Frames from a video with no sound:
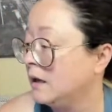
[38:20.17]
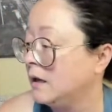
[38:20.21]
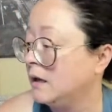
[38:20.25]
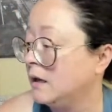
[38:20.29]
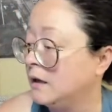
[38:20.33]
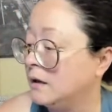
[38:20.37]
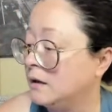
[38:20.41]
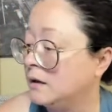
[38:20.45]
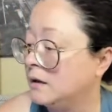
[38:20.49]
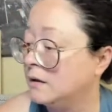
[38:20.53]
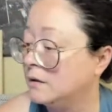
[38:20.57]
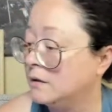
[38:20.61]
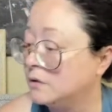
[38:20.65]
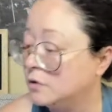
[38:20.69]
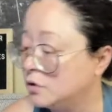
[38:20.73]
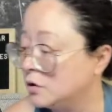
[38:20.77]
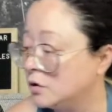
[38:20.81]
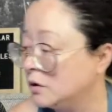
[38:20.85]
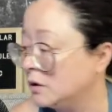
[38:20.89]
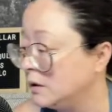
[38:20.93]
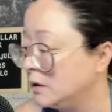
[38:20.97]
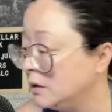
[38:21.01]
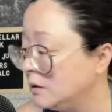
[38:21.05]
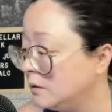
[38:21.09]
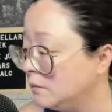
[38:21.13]
into the
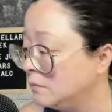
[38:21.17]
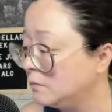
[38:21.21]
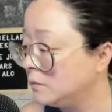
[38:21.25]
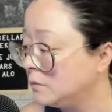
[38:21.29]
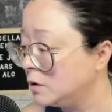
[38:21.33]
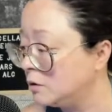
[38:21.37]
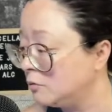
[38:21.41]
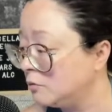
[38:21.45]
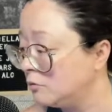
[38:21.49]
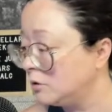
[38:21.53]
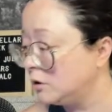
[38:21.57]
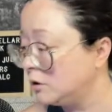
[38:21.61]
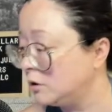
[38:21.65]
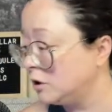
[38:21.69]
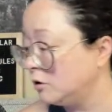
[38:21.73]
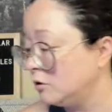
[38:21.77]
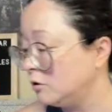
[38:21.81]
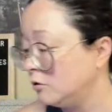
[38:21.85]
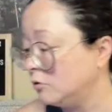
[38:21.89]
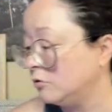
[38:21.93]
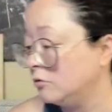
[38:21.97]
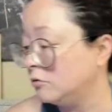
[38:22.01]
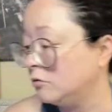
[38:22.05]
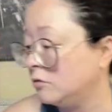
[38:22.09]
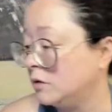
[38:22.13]
stream, do do
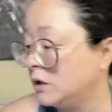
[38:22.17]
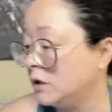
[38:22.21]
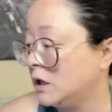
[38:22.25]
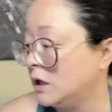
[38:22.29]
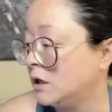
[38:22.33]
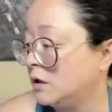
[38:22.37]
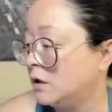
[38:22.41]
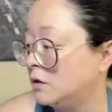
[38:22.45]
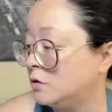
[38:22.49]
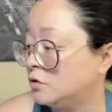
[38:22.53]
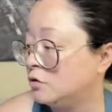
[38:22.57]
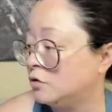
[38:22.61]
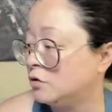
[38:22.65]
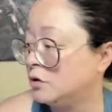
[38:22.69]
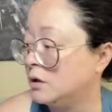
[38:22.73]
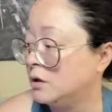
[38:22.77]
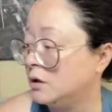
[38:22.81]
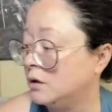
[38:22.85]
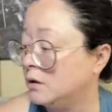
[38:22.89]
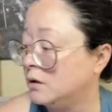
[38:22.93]
do, into the stream.